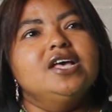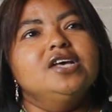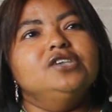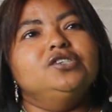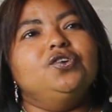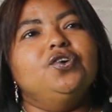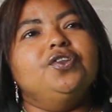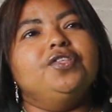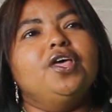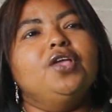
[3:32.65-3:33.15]

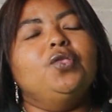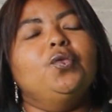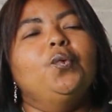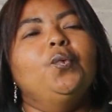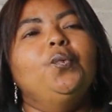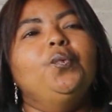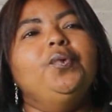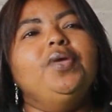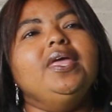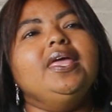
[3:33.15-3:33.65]
so that
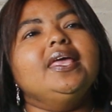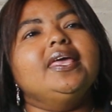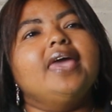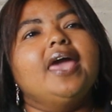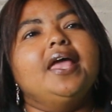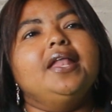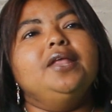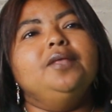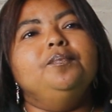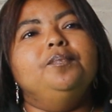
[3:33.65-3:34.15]
we
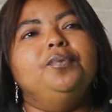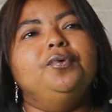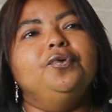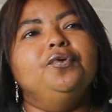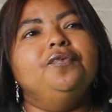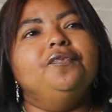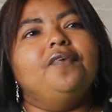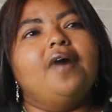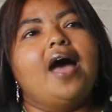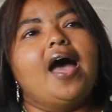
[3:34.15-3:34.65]
can
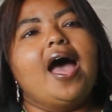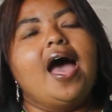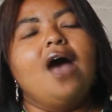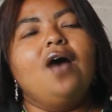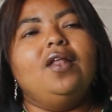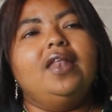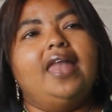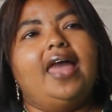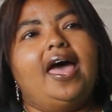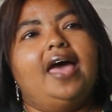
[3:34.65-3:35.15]
improve
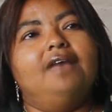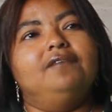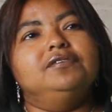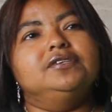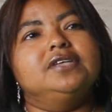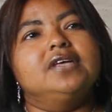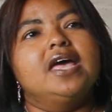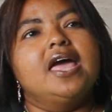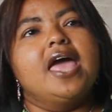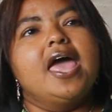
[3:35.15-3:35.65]
our
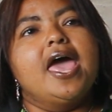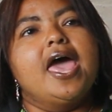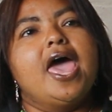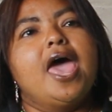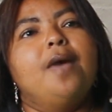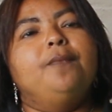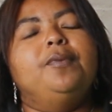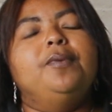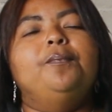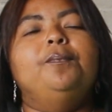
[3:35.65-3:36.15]
lives
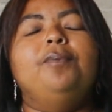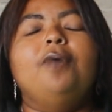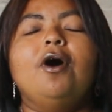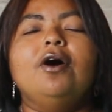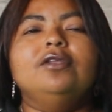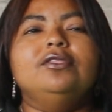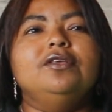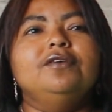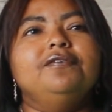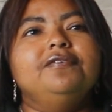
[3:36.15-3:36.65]
and be
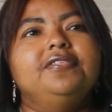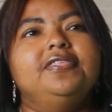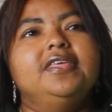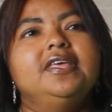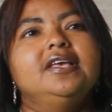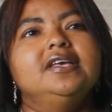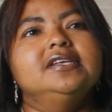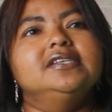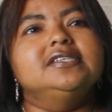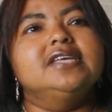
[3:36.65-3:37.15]
part of
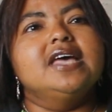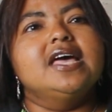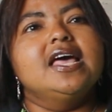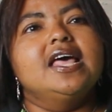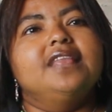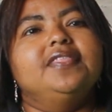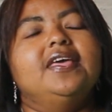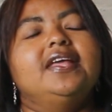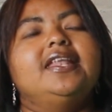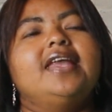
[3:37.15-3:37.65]
things
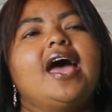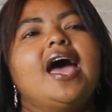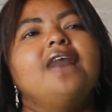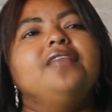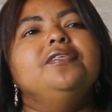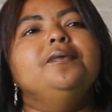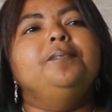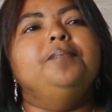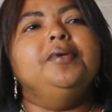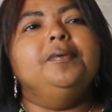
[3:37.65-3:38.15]
that
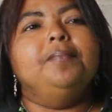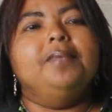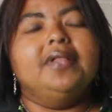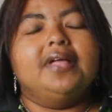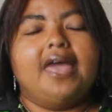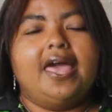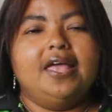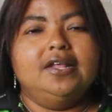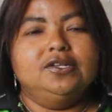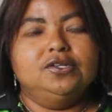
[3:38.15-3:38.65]
other people
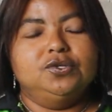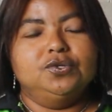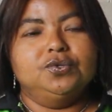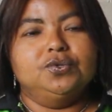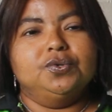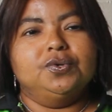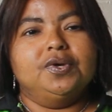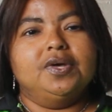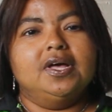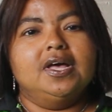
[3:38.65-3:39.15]
can
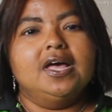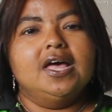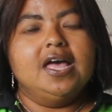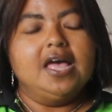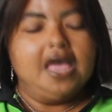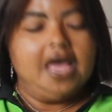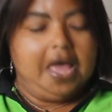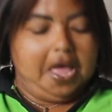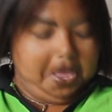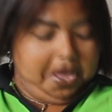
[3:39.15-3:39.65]
do.
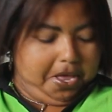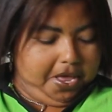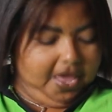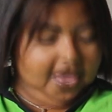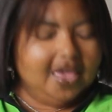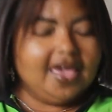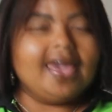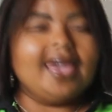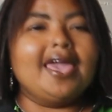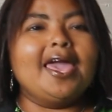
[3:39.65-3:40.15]

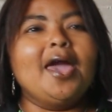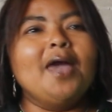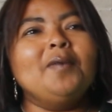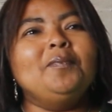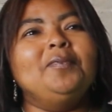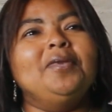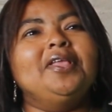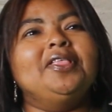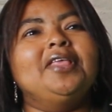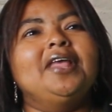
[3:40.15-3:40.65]

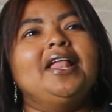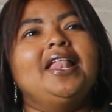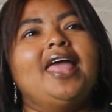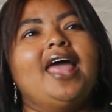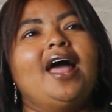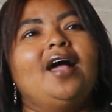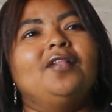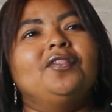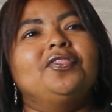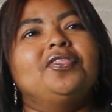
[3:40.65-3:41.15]
Cape Mental
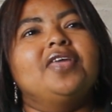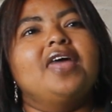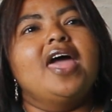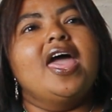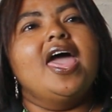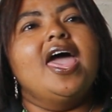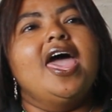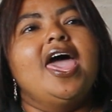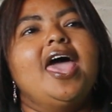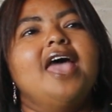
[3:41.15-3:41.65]
Health
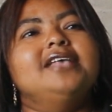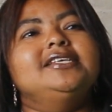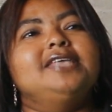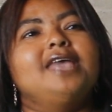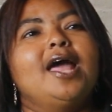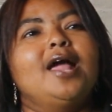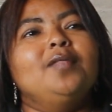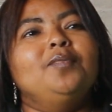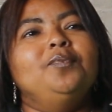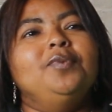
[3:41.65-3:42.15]
has
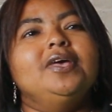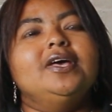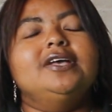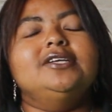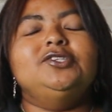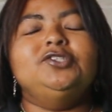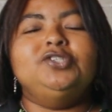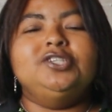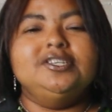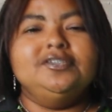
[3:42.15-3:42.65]
helped me
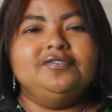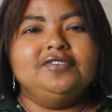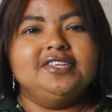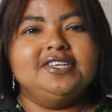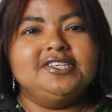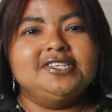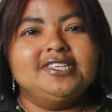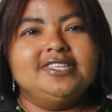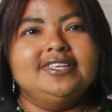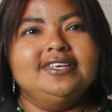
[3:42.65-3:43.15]
achieve
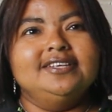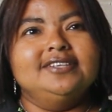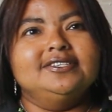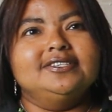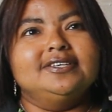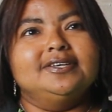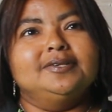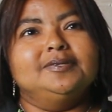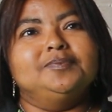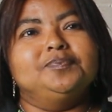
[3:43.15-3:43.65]
these things.